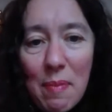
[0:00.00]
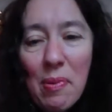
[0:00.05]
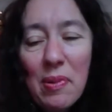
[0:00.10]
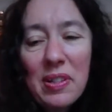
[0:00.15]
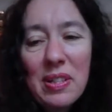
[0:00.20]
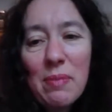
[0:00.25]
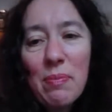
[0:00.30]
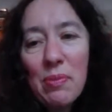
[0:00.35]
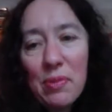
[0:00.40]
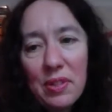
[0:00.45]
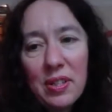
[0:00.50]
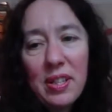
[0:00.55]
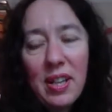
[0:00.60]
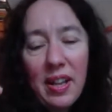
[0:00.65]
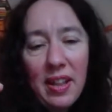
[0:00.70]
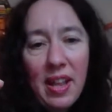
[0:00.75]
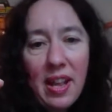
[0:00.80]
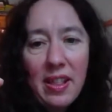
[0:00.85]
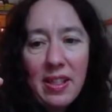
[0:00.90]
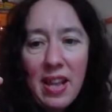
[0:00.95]
possible.
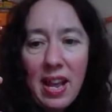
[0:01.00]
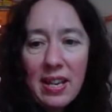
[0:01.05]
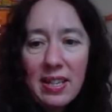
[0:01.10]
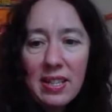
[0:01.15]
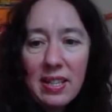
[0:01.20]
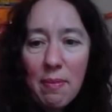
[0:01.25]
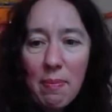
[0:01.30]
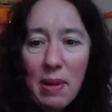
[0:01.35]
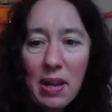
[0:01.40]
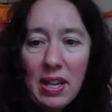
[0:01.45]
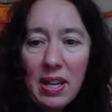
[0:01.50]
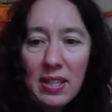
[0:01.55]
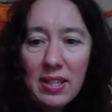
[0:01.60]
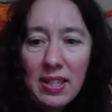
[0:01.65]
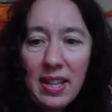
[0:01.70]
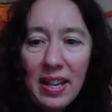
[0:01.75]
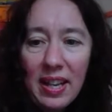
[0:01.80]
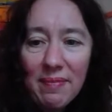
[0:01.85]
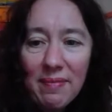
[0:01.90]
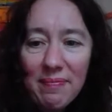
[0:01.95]
So that that's the
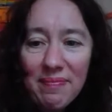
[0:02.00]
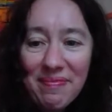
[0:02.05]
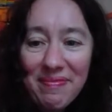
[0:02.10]
biggest thing.